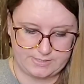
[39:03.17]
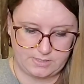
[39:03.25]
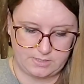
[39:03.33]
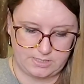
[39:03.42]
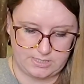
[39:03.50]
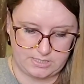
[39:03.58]

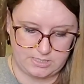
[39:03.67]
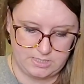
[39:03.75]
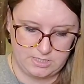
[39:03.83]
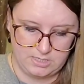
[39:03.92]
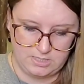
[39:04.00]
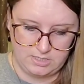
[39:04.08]
recently.
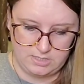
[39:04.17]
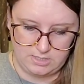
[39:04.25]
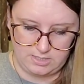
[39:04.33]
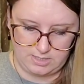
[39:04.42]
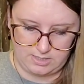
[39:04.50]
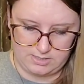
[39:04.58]

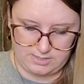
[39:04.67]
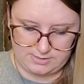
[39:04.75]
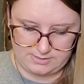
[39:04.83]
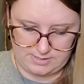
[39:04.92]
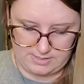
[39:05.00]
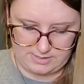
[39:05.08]
Uh,
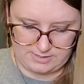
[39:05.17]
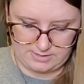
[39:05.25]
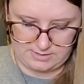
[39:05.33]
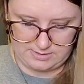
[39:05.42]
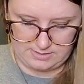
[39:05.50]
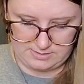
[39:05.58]
this
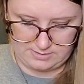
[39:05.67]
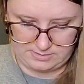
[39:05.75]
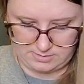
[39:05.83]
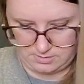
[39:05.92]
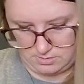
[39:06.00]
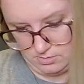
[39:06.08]

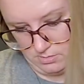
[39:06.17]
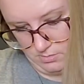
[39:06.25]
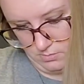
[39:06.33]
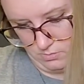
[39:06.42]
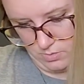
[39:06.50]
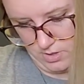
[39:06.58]
is,
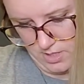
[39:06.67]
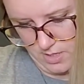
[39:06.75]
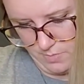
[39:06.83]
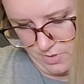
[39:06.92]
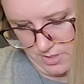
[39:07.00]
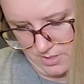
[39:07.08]
what did I
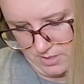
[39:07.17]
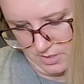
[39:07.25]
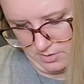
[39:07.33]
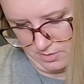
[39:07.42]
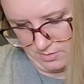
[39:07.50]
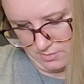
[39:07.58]
put in
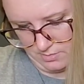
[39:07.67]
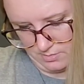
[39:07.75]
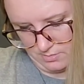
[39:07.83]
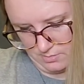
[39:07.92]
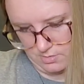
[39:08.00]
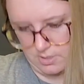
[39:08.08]

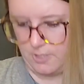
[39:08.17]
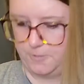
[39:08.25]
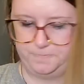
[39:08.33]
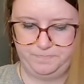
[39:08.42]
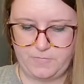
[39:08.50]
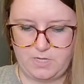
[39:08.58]
here?
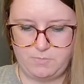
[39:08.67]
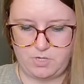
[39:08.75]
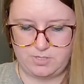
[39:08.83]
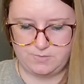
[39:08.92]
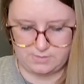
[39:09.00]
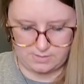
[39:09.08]
Oh, I'm
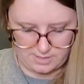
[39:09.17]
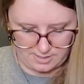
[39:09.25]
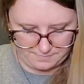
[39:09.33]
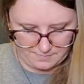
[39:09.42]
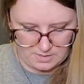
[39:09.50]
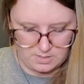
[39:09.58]
not using
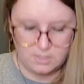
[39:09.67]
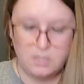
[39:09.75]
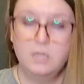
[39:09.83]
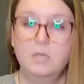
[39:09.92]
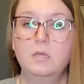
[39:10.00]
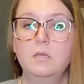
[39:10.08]
that.
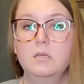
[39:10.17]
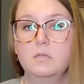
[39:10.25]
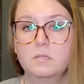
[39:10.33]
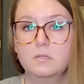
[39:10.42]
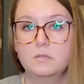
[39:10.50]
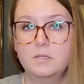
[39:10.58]

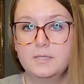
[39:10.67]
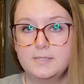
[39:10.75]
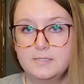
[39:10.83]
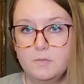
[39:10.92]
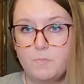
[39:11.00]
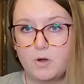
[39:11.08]

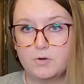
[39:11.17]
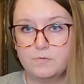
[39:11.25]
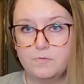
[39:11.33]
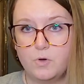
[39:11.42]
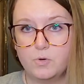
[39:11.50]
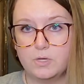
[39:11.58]
This is the Modern
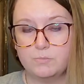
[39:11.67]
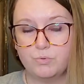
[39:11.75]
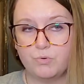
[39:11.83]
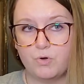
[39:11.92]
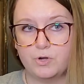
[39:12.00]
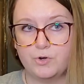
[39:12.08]
Folk
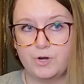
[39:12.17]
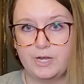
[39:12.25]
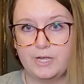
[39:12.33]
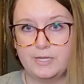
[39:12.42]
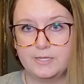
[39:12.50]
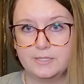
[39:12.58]

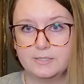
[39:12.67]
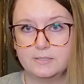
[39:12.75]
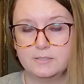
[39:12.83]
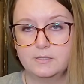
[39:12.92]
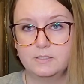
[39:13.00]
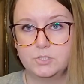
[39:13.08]
Embroidery
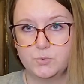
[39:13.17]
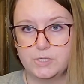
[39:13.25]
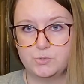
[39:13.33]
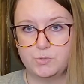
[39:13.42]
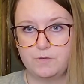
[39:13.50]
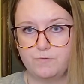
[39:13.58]

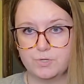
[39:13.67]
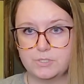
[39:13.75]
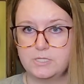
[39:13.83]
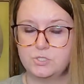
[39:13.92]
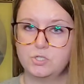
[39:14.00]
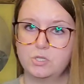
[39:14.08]
2024
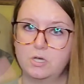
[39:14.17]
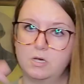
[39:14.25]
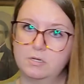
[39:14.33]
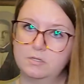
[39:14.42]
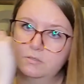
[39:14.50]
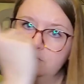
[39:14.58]
Stitch
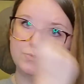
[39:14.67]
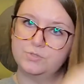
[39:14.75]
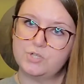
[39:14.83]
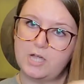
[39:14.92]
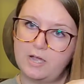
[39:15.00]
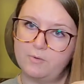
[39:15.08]
Along,
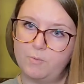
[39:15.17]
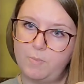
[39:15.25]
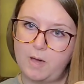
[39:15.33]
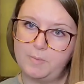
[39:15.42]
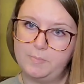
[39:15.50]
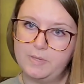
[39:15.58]
which I will
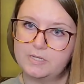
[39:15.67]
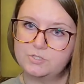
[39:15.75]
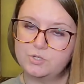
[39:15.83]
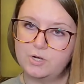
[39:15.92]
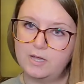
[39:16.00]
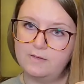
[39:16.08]
pop a
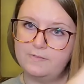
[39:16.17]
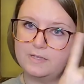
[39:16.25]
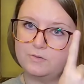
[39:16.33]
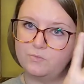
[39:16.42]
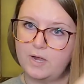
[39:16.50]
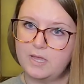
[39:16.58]
picture of
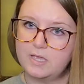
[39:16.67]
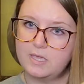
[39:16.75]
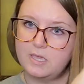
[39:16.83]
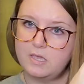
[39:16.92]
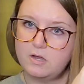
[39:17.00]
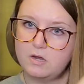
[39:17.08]
in right
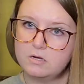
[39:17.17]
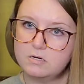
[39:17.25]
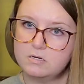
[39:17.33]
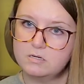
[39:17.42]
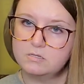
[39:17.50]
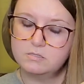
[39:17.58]

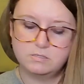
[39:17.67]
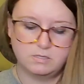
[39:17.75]
here.